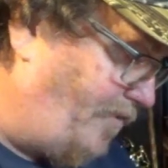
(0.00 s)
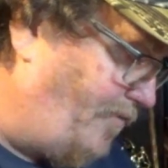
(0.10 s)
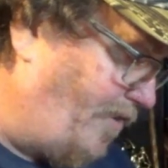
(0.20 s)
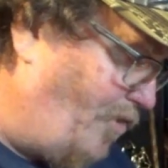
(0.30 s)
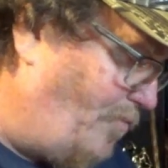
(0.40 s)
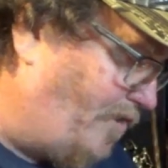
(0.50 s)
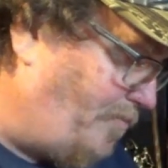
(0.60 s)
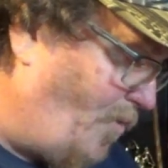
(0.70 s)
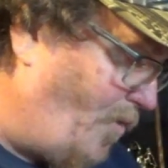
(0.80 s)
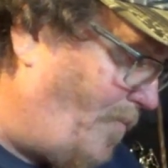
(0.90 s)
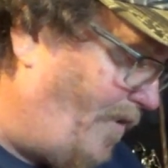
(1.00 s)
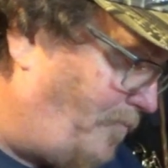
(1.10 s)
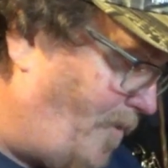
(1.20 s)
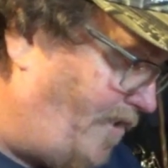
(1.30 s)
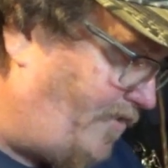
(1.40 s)
going to go much more above
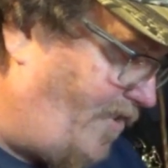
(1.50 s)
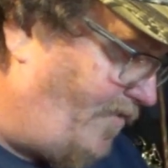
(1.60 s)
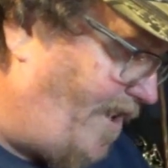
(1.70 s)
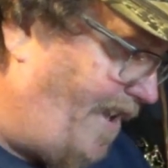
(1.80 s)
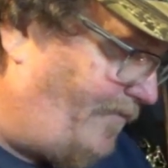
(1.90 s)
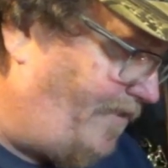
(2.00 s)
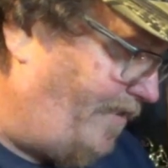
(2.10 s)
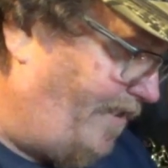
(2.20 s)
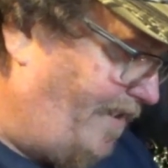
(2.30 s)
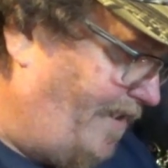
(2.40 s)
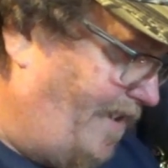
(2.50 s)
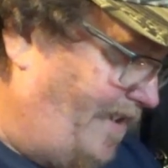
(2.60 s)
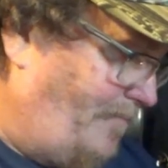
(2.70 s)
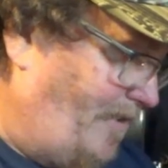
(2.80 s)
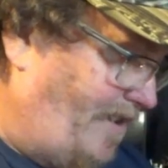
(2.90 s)
pressure on that one,
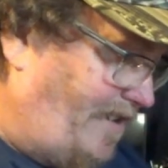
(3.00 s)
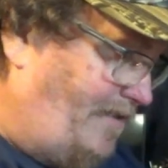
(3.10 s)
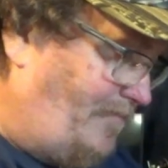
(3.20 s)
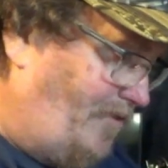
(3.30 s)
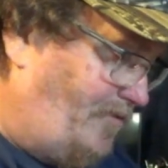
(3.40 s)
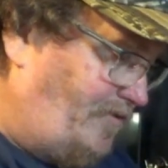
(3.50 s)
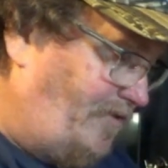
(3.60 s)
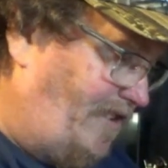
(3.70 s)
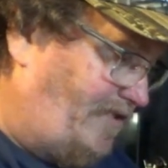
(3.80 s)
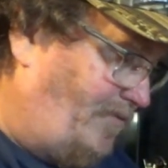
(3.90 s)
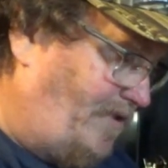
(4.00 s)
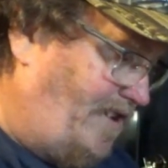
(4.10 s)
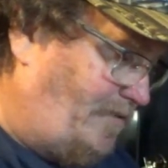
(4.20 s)
but it come loose. This old gun's